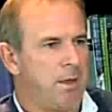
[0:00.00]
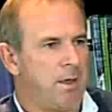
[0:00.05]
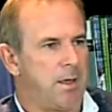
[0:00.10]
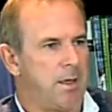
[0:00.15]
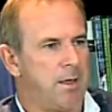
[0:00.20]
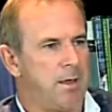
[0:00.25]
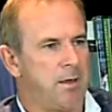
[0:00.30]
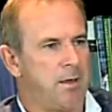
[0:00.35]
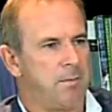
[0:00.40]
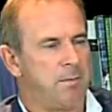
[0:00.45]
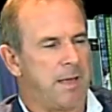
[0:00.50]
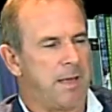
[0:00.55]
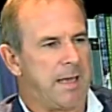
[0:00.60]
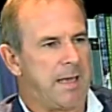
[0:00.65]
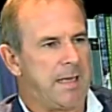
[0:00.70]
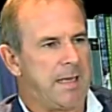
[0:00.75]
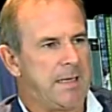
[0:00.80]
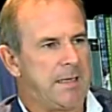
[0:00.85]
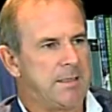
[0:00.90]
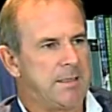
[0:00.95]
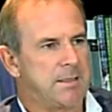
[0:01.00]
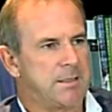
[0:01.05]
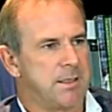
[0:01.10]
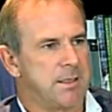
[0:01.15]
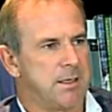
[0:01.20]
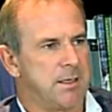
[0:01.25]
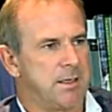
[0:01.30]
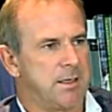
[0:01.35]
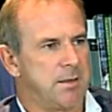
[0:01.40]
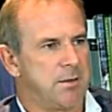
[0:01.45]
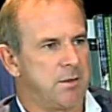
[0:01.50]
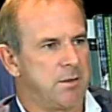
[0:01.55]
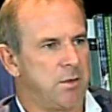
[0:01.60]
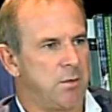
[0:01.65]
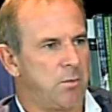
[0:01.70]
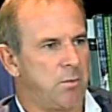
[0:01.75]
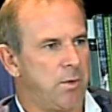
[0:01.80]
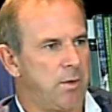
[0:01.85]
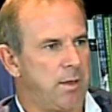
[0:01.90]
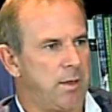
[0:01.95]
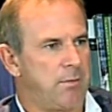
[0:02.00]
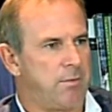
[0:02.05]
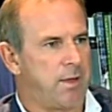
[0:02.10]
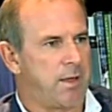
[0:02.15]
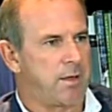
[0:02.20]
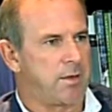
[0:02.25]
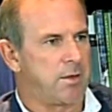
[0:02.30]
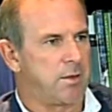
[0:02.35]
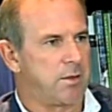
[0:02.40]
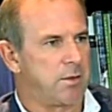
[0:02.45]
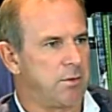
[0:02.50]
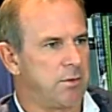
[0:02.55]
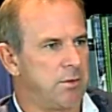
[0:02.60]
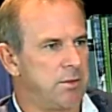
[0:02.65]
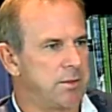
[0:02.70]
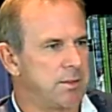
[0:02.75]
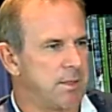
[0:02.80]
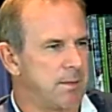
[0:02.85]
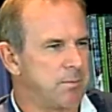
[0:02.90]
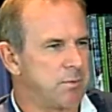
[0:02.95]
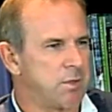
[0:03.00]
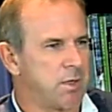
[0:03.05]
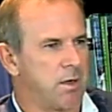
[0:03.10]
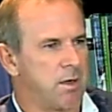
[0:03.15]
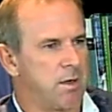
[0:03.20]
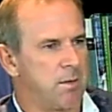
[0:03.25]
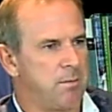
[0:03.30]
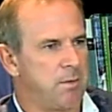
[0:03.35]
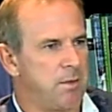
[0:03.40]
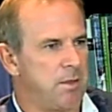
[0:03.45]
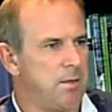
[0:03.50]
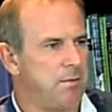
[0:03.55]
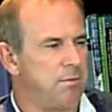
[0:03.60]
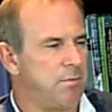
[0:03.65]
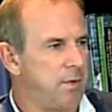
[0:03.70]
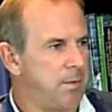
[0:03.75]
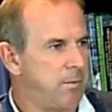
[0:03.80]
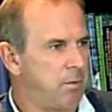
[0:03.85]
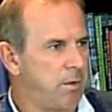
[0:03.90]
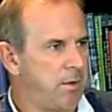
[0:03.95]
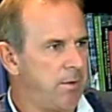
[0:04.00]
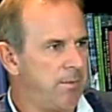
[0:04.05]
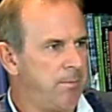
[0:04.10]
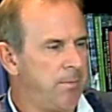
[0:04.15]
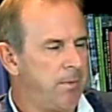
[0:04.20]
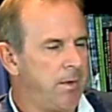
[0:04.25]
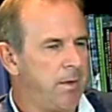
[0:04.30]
We'll have that concluded sometime in February.